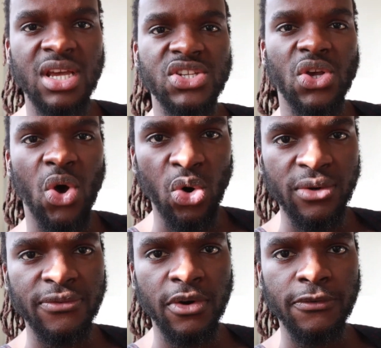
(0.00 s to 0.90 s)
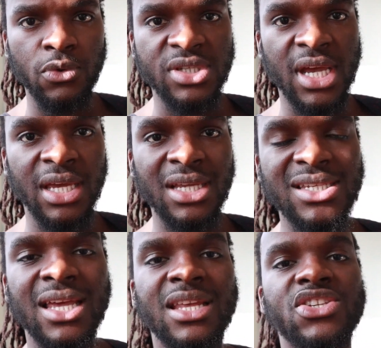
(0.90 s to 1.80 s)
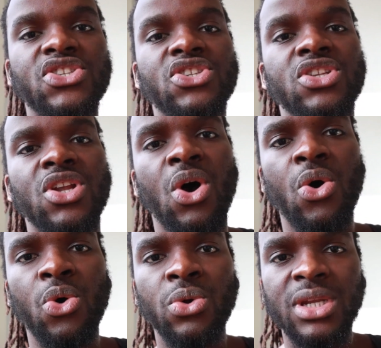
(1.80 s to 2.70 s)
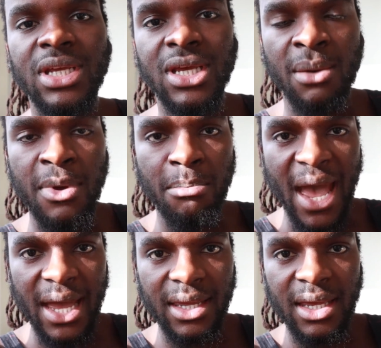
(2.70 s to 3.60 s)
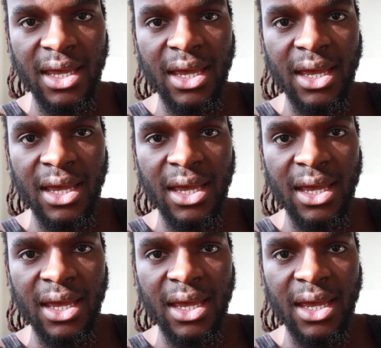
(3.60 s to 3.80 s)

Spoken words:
So hold it for a few seconds and then slowly coming back,